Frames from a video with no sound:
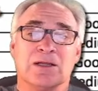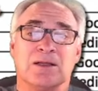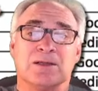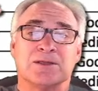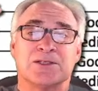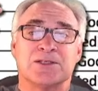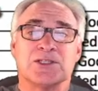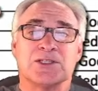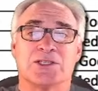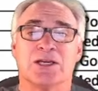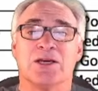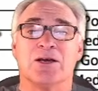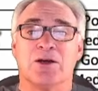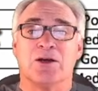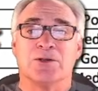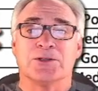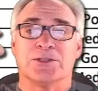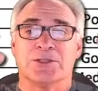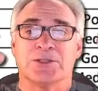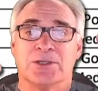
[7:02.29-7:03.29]

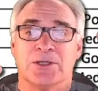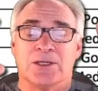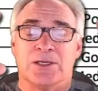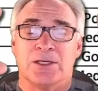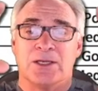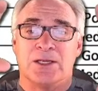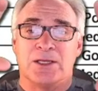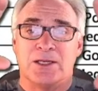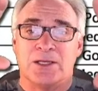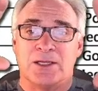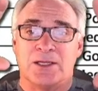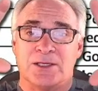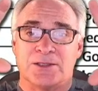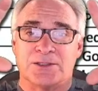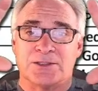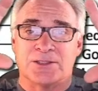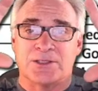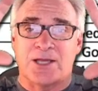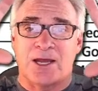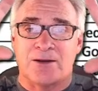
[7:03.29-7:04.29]
silt
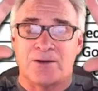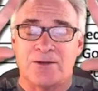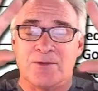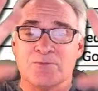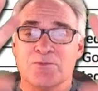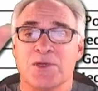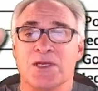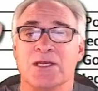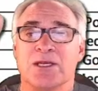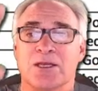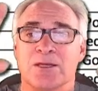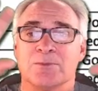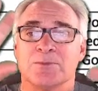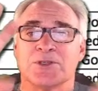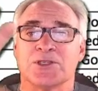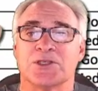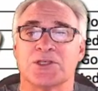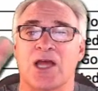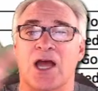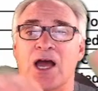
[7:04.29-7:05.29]
is kind of the
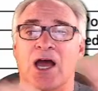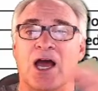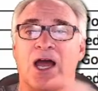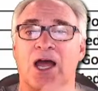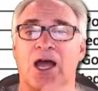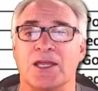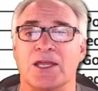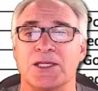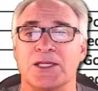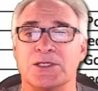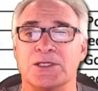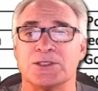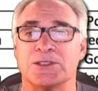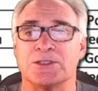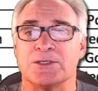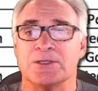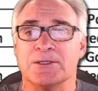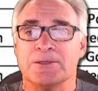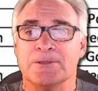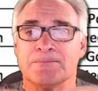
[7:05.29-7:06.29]

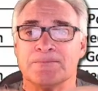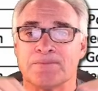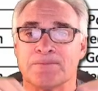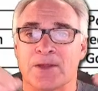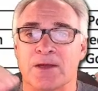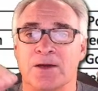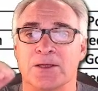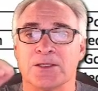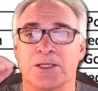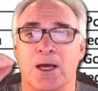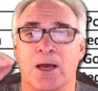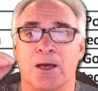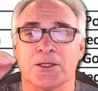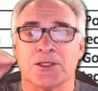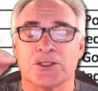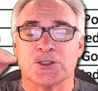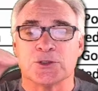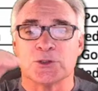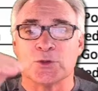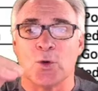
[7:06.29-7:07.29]
medium-sized
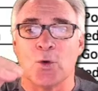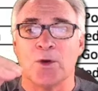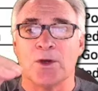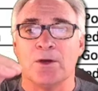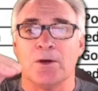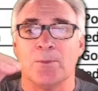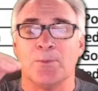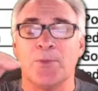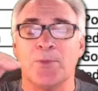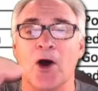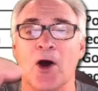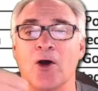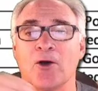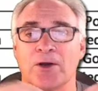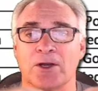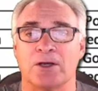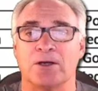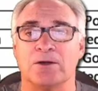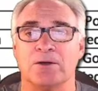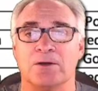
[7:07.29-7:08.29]
soil
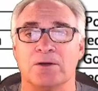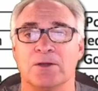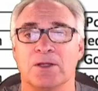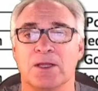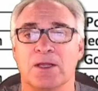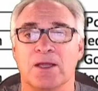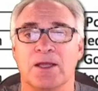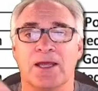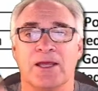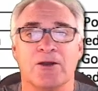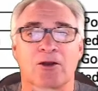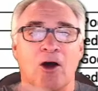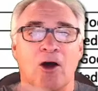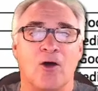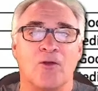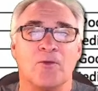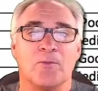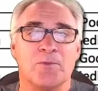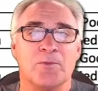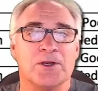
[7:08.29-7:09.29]
particle and
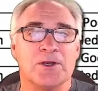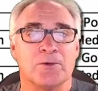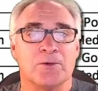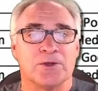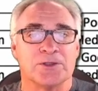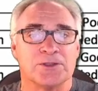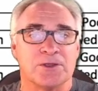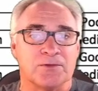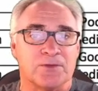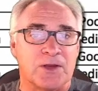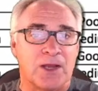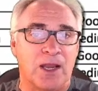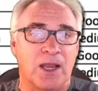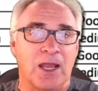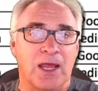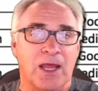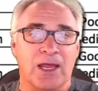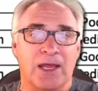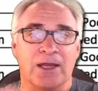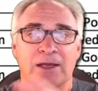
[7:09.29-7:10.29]
all the minerals of
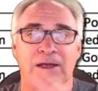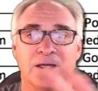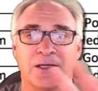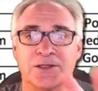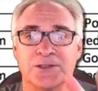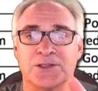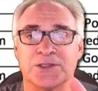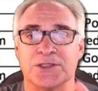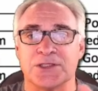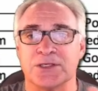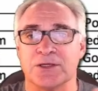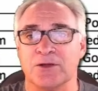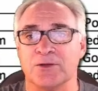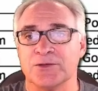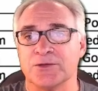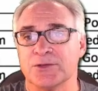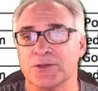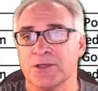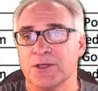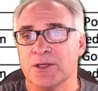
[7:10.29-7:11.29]
clay, silt,